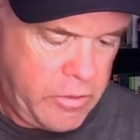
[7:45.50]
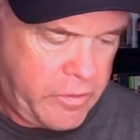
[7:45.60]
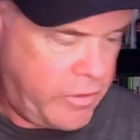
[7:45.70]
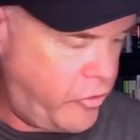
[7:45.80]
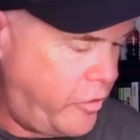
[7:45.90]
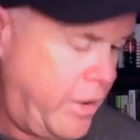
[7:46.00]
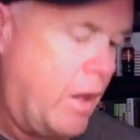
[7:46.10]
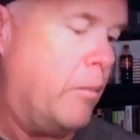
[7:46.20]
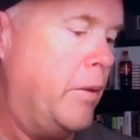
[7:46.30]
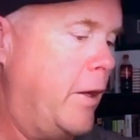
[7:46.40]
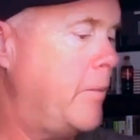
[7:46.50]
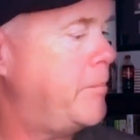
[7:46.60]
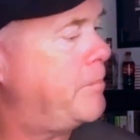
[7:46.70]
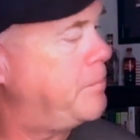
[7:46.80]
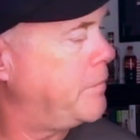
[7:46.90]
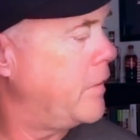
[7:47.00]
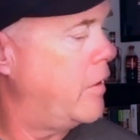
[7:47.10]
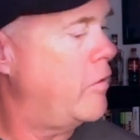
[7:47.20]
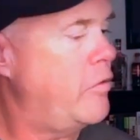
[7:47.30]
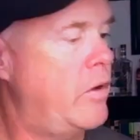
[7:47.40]
Looks like it's just the album in there.
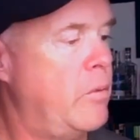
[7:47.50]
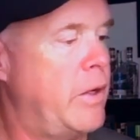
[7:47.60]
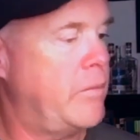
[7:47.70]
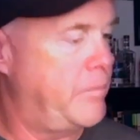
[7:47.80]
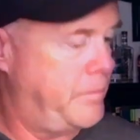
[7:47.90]
So anyway,